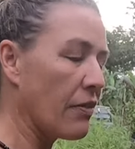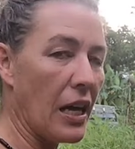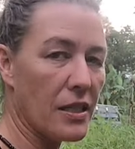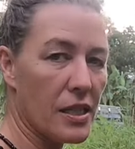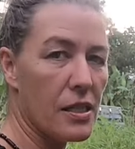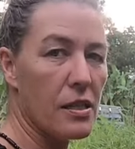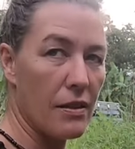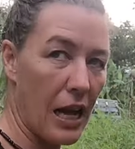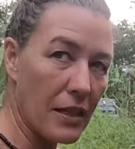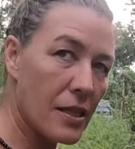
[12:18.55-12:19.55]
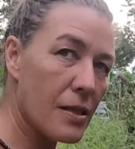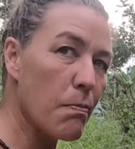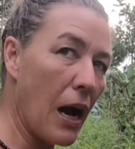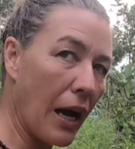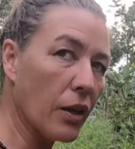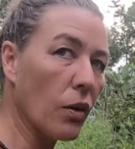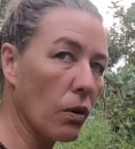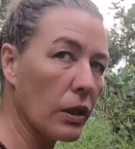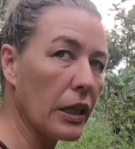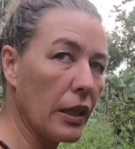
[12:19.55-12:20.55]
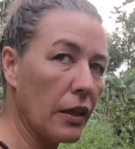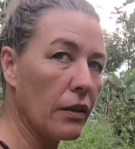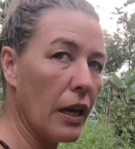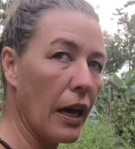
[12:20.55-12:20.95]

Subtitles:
That's my goal here.